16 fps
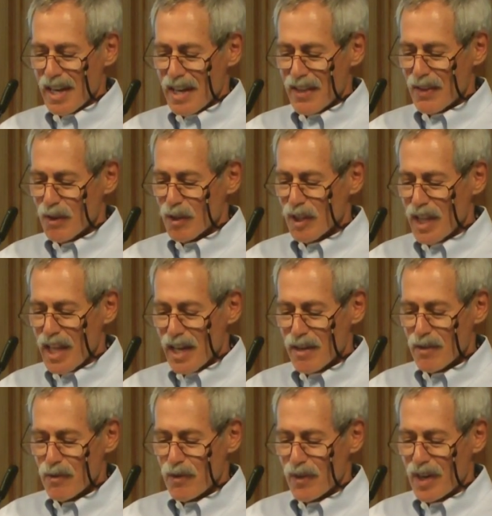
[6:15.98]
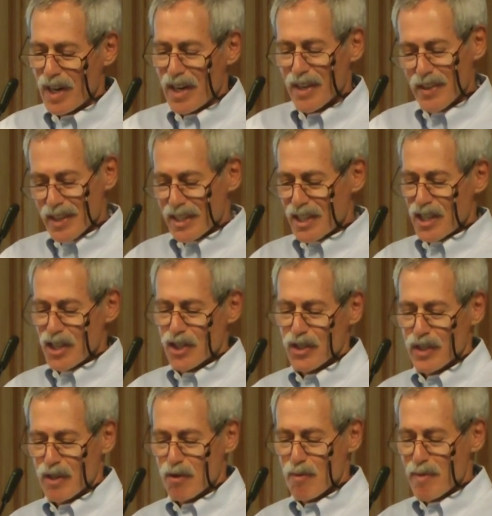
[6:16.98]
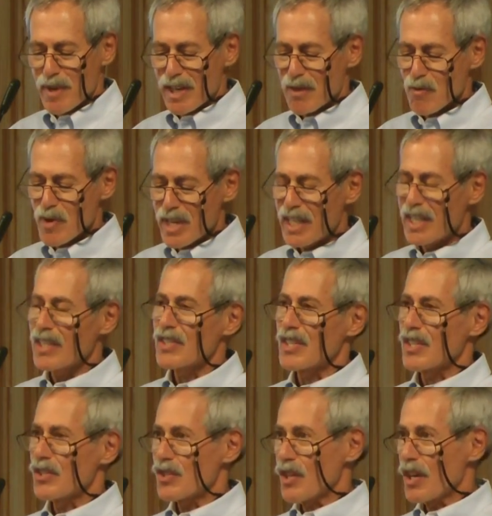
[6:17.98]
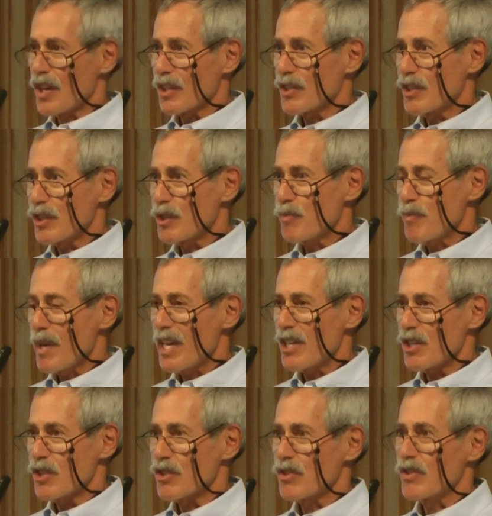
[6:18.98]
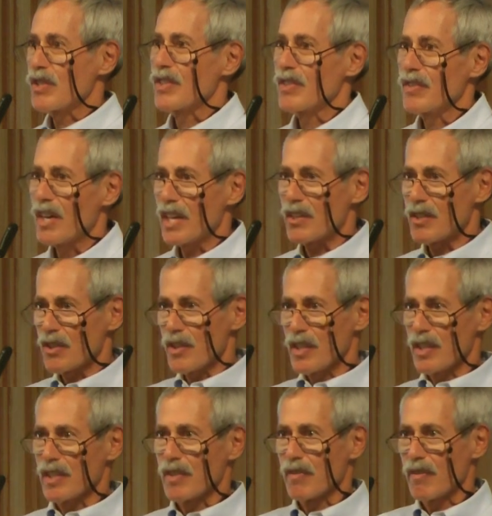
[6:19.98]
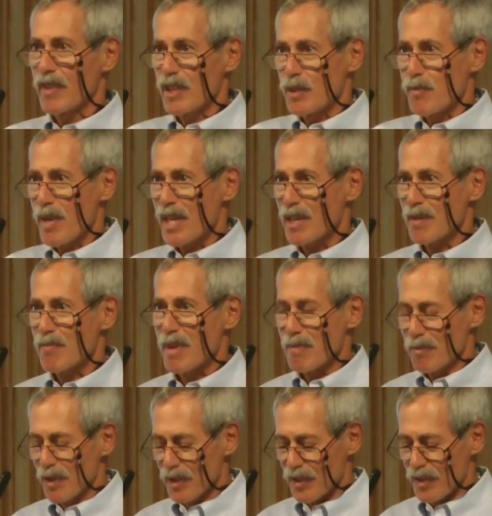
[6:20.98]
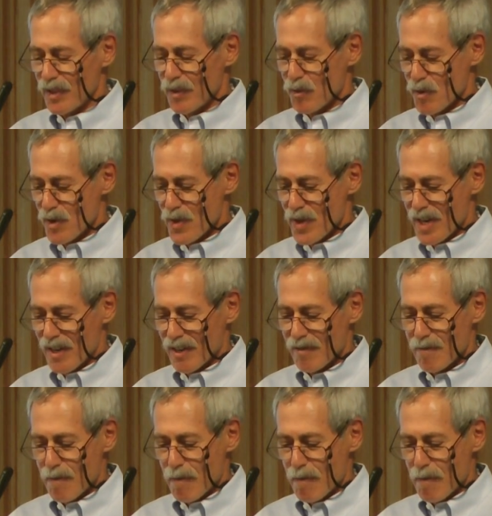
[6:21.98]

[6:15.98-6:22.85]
There were a lot of, in addition, there were many readings and songs in Spanish to honor the Hispanic people that were there.